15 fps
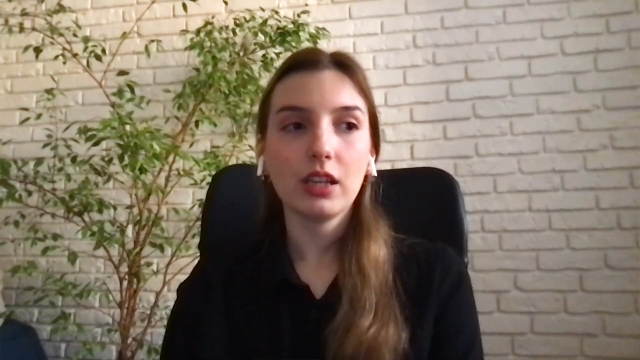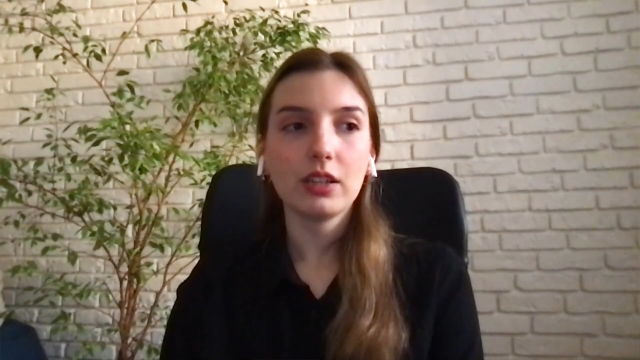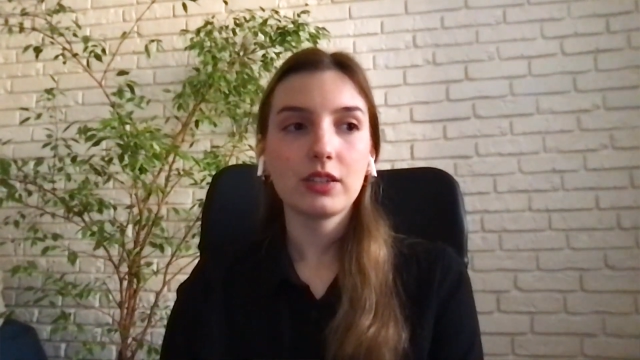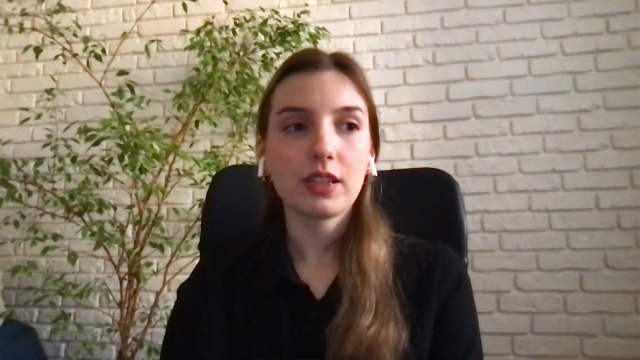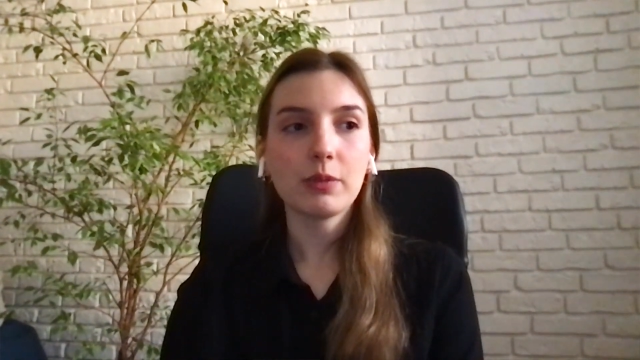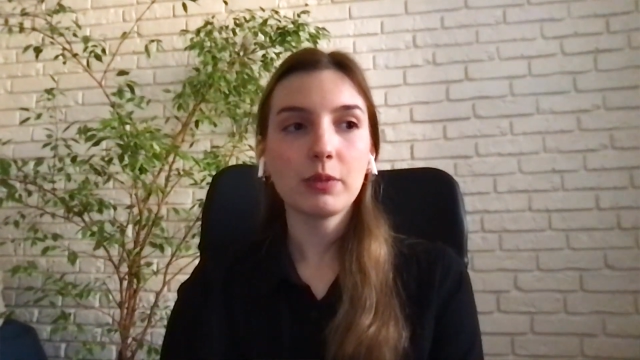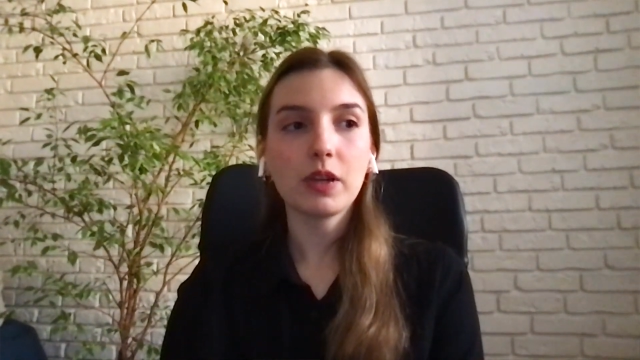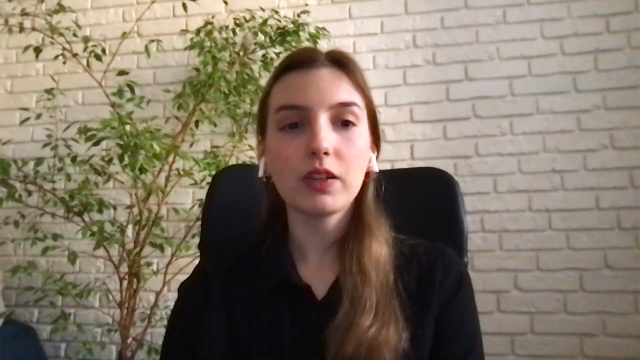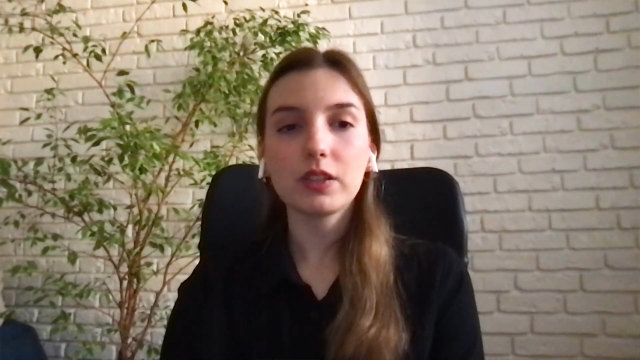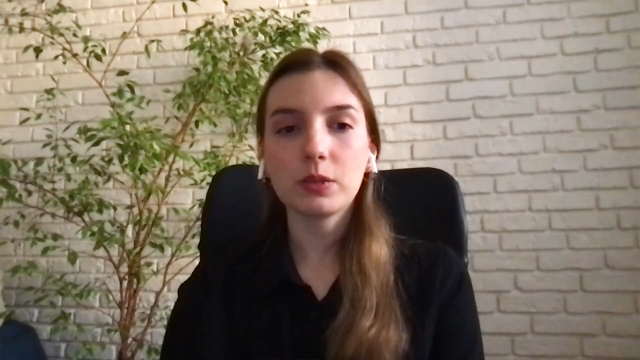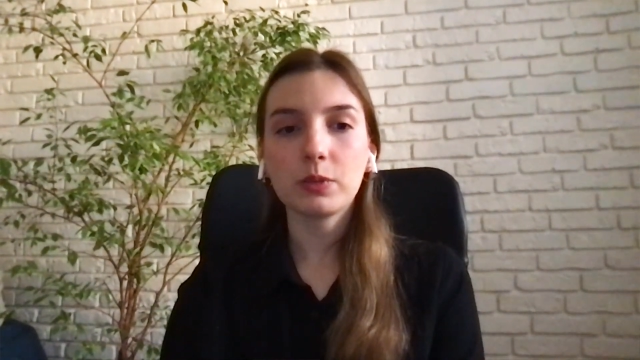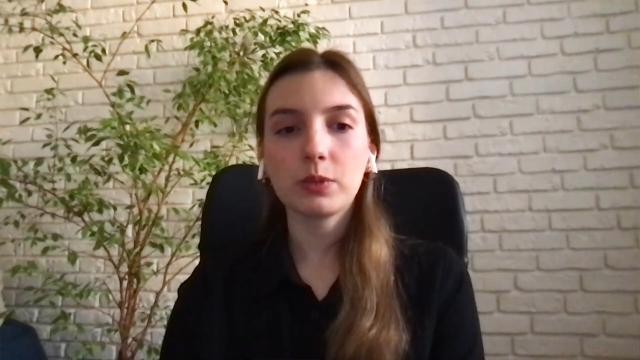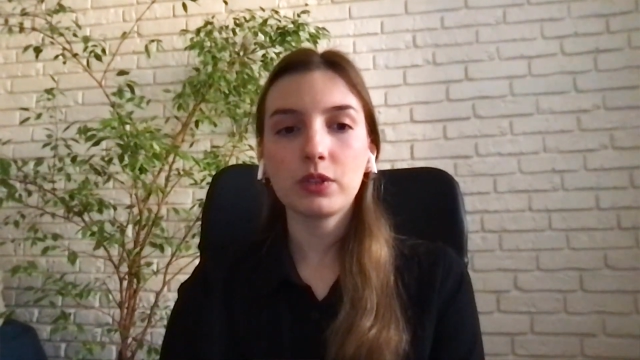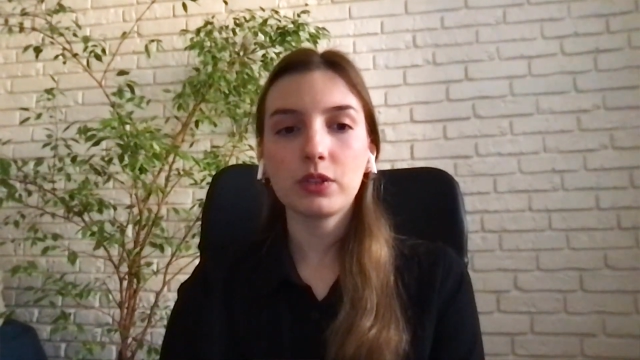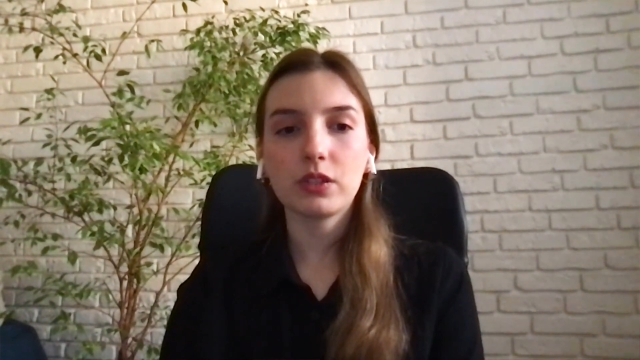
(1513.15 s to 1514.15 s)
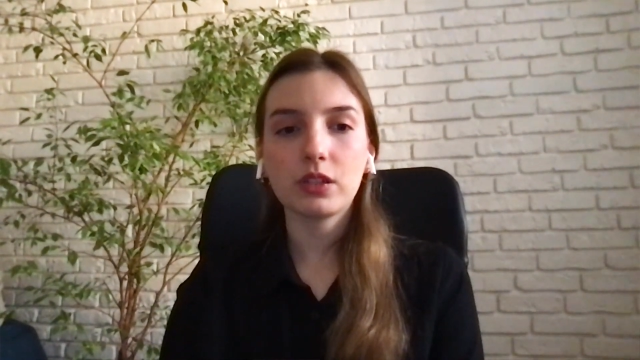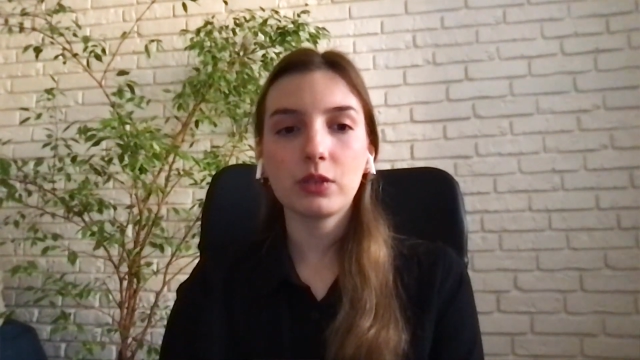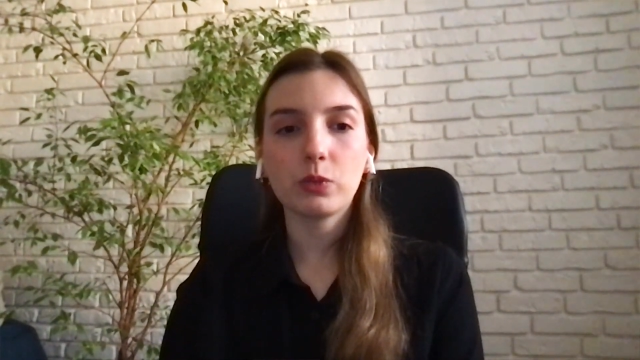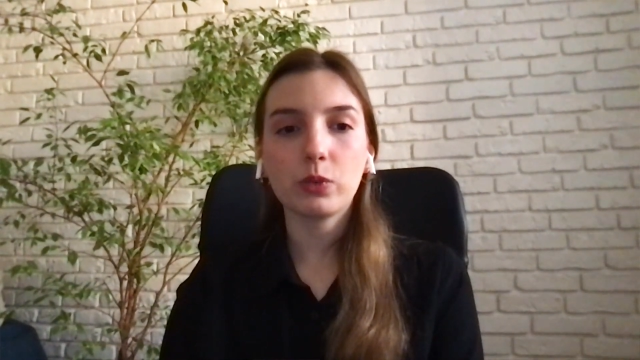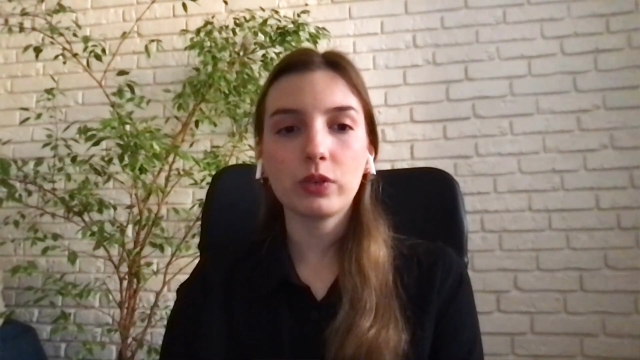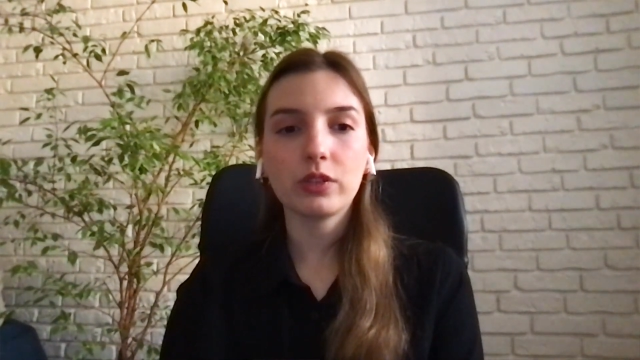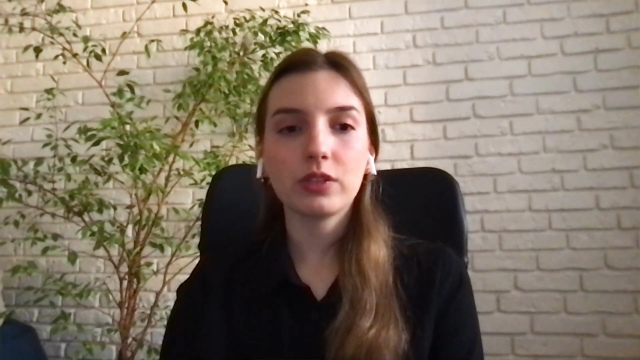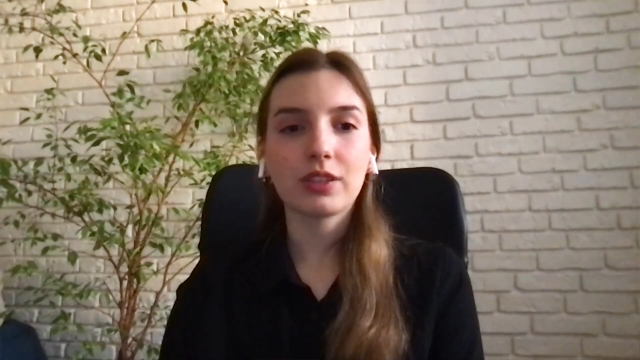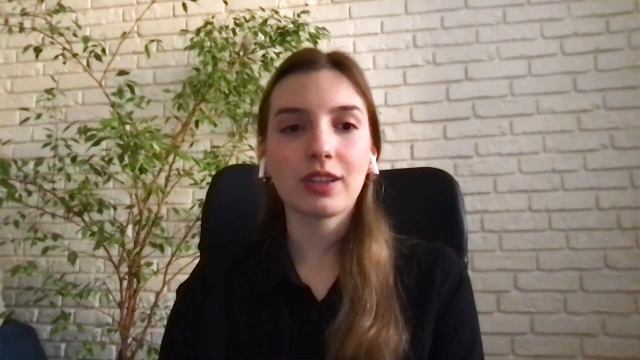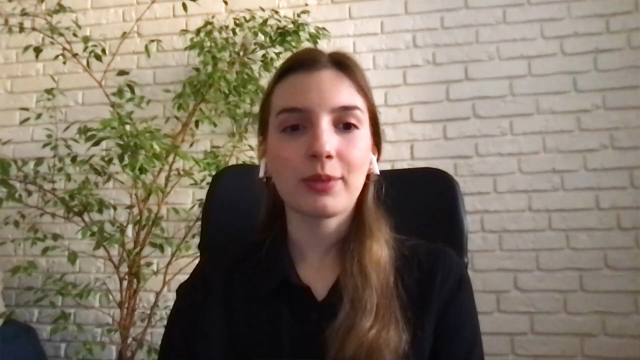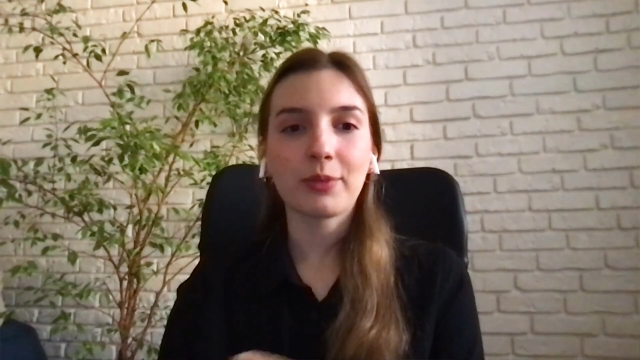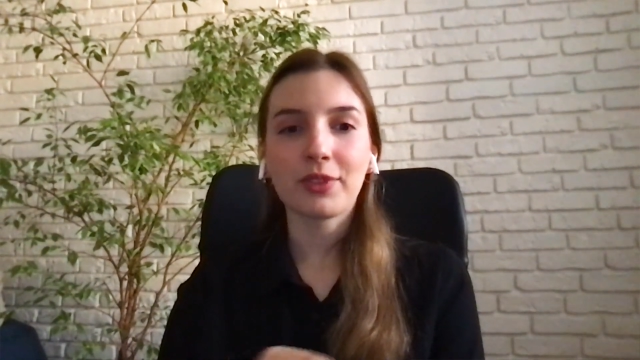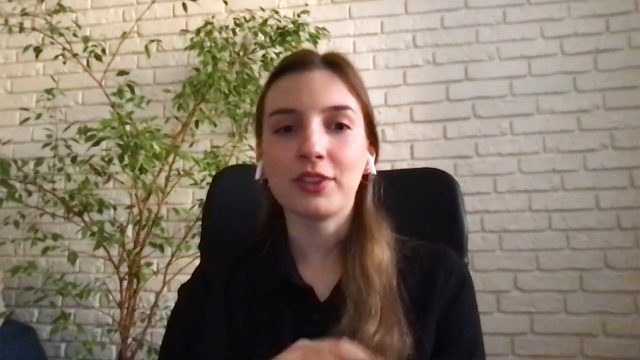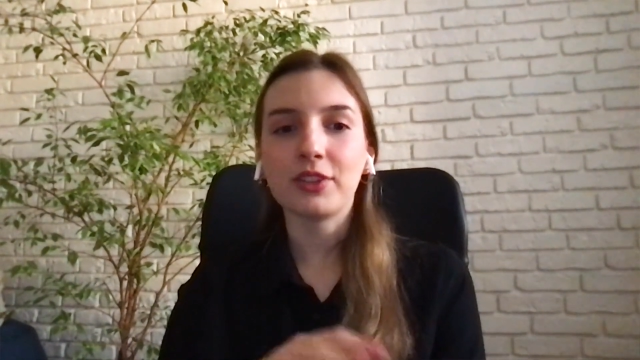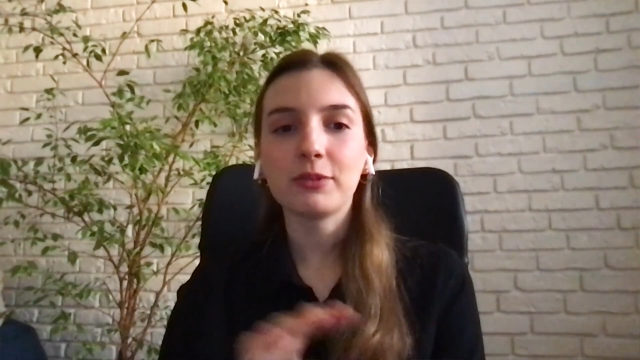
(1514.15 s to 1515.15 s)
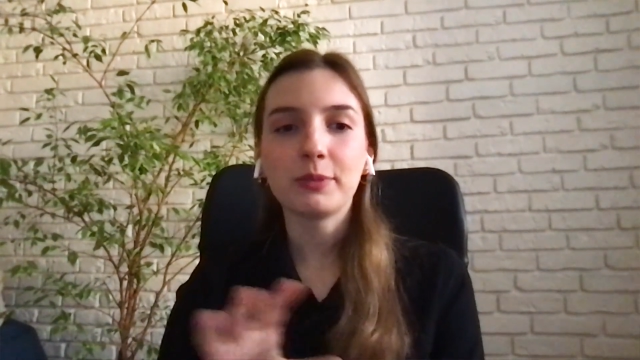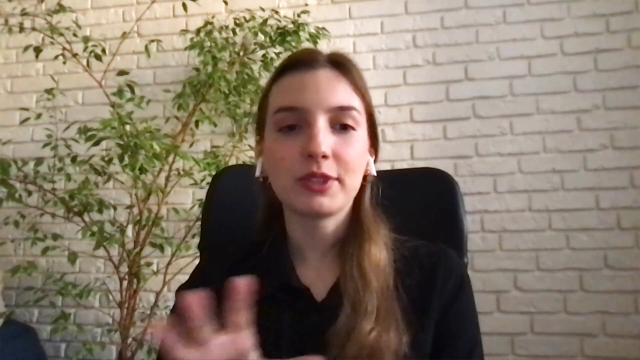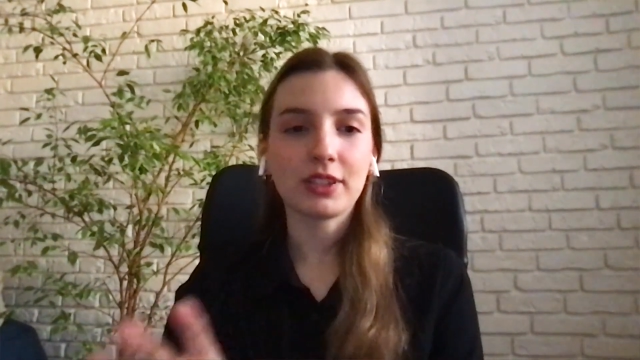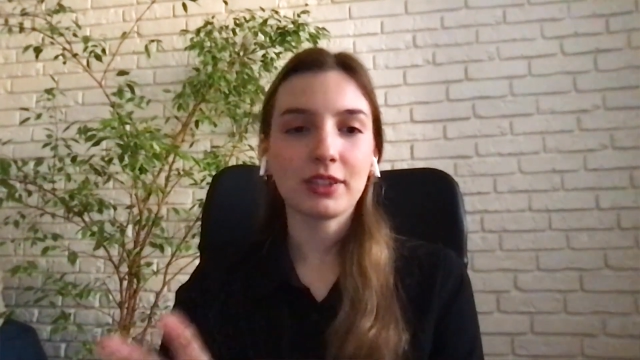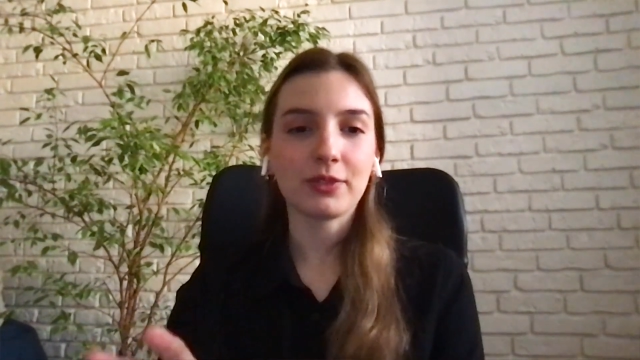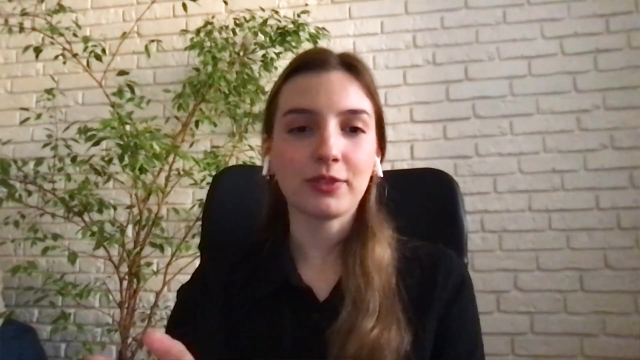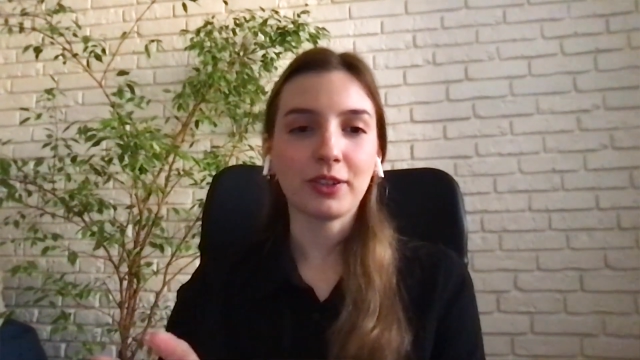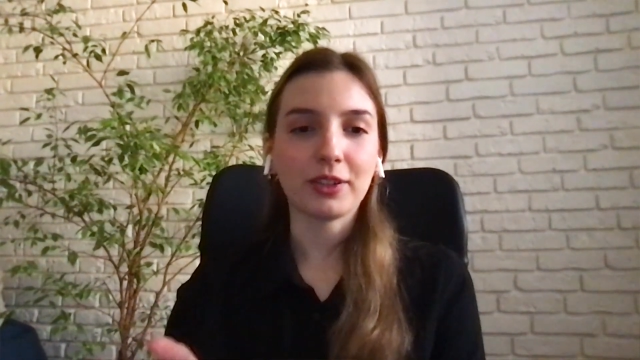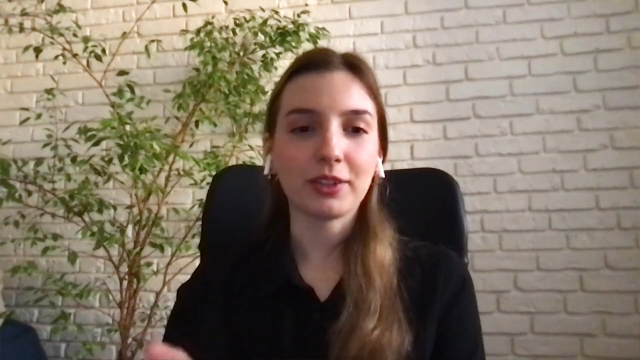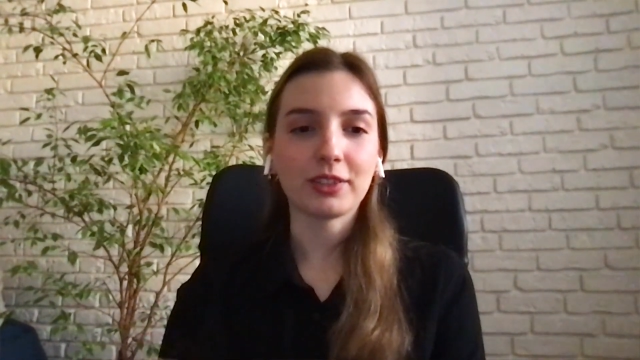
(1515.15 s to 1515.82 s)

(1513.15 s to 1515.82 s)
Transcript: some customers they want something specific,